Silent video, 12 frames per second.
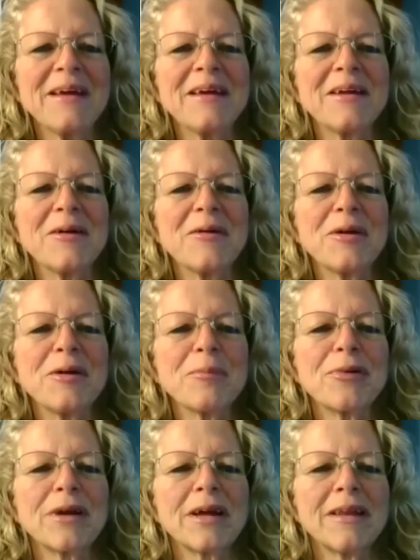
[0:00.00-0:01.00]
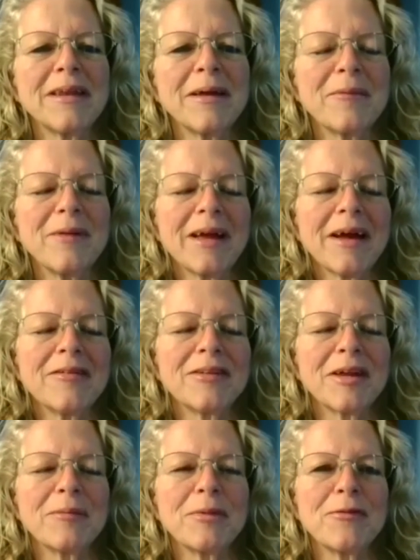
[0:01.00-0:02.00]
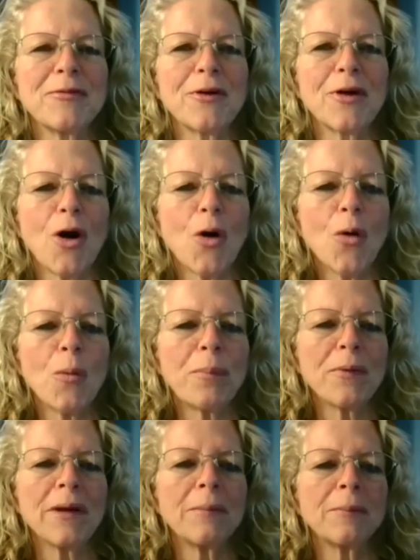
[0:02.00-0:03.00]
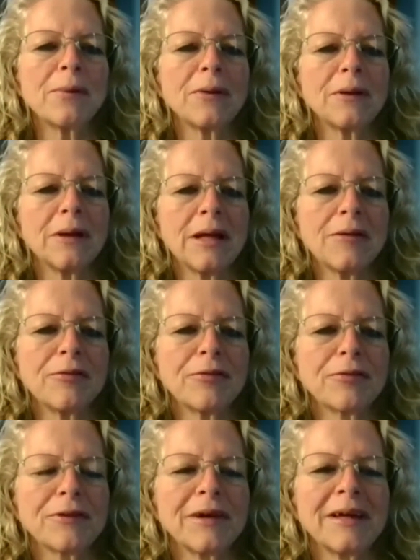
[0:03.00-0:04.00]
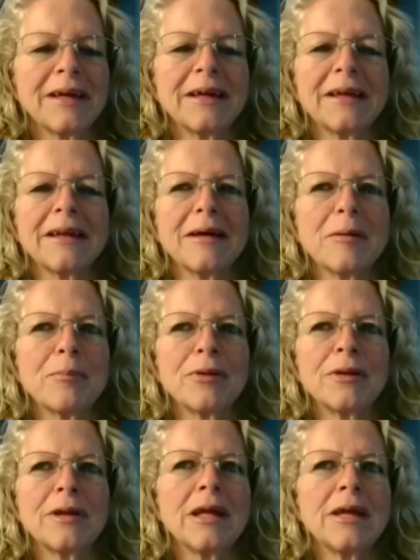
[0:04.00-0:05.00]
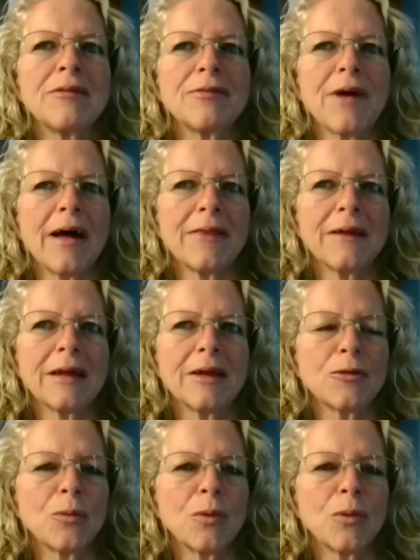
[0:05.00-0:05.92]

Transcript: You're bringing them, like I said before, hope and belief. And believe, I think, is